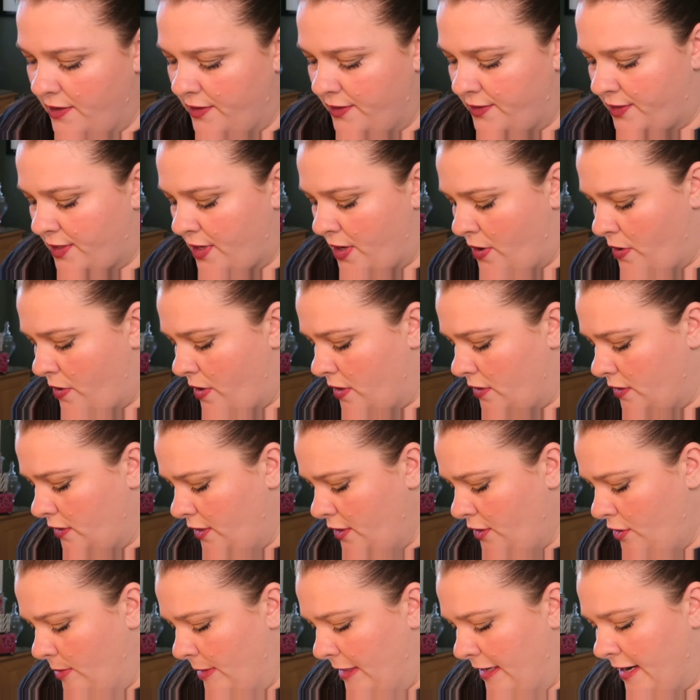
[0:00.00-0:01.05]
So a
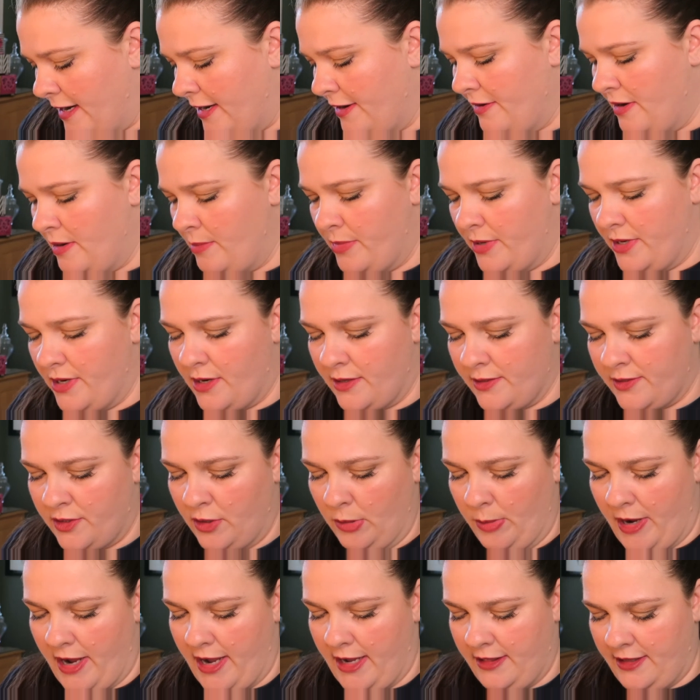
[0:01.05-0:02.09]
little bit higher end, but not
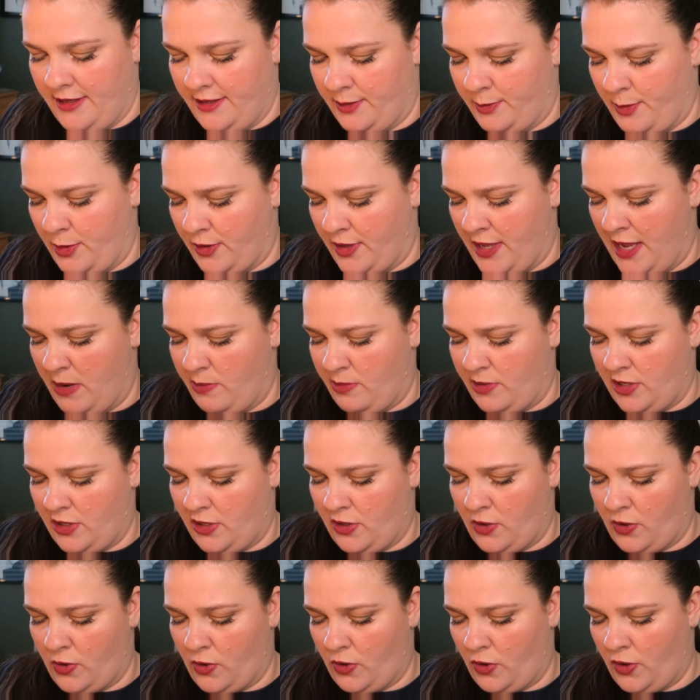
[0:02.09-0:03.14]
so bad. These both came in a
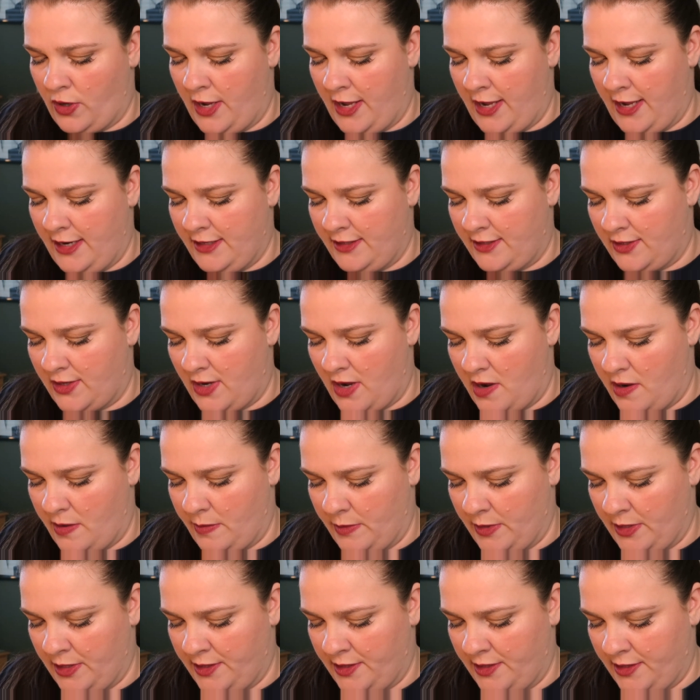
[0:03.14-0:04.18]
kit.
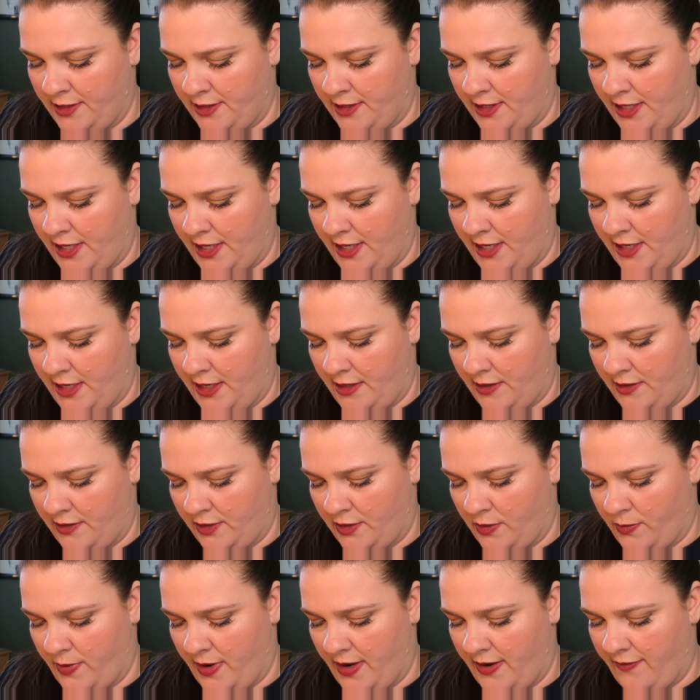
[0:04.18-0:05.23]
This is the
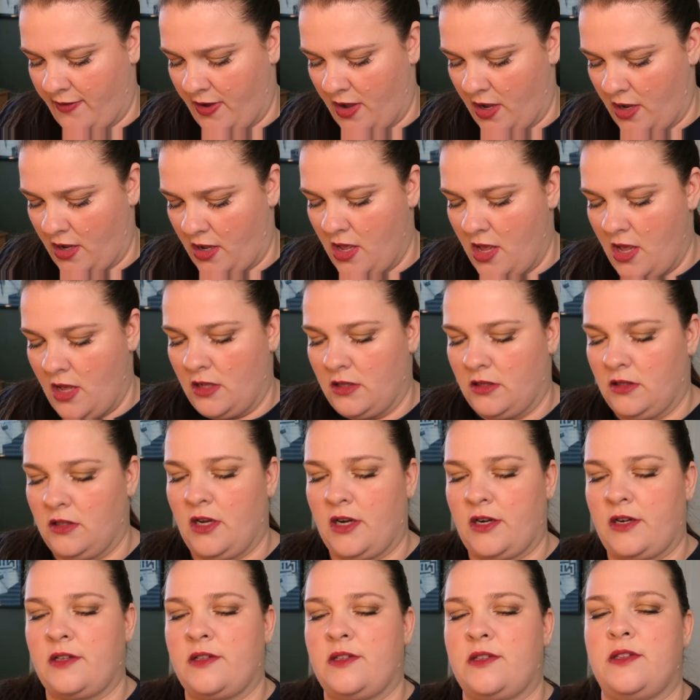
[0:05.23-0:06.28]
Zoeva
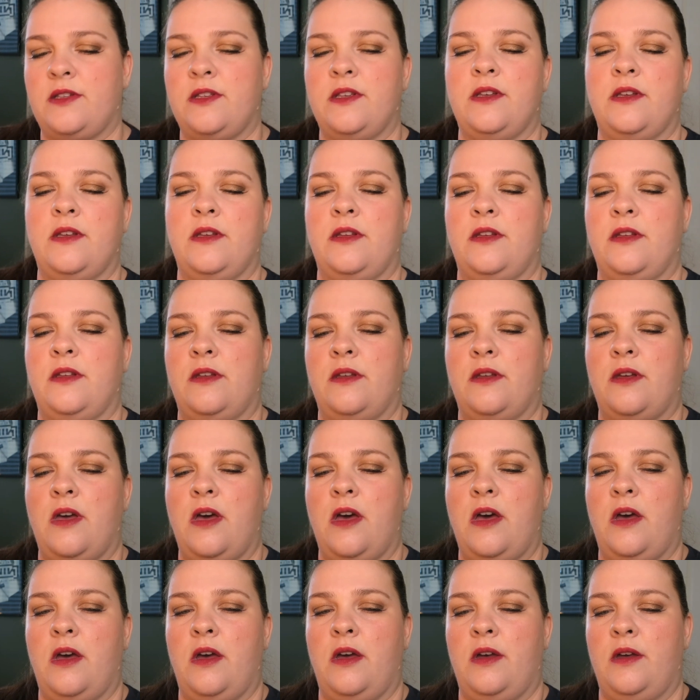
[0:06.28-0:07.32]
Luxe
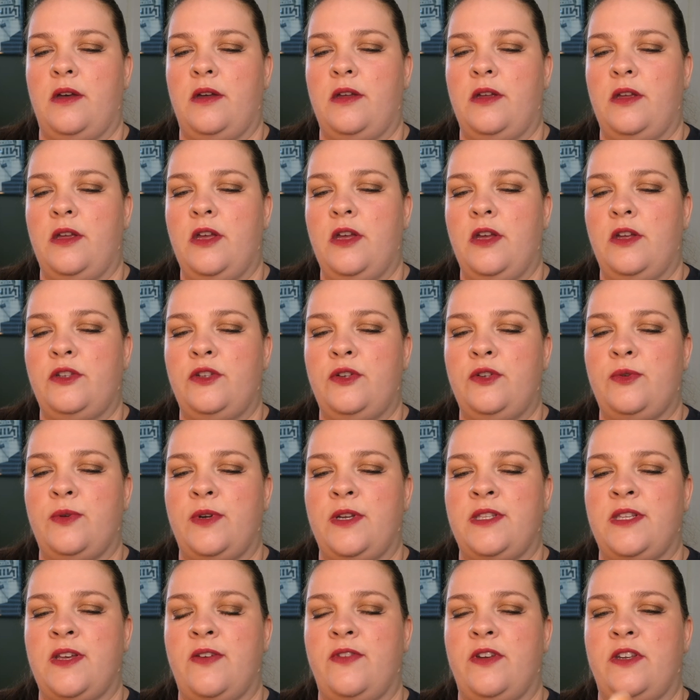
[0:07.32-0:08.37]

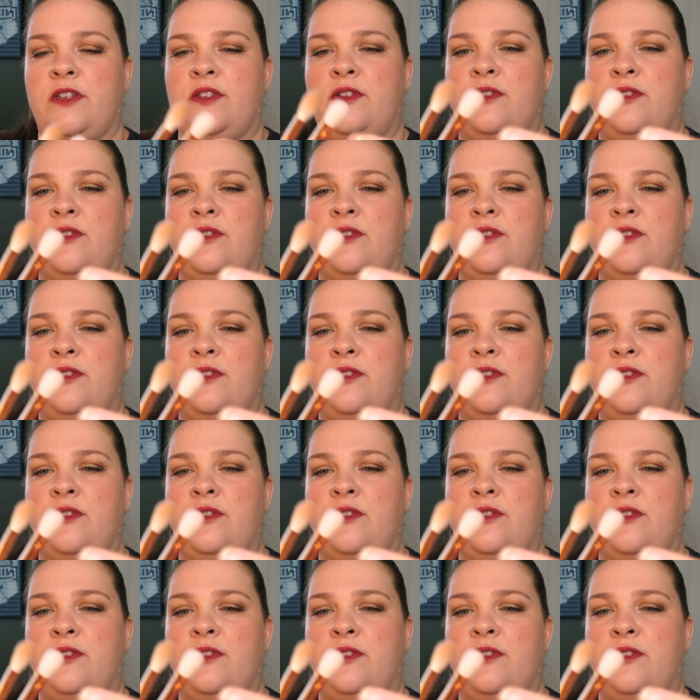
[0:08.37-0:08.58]
227 and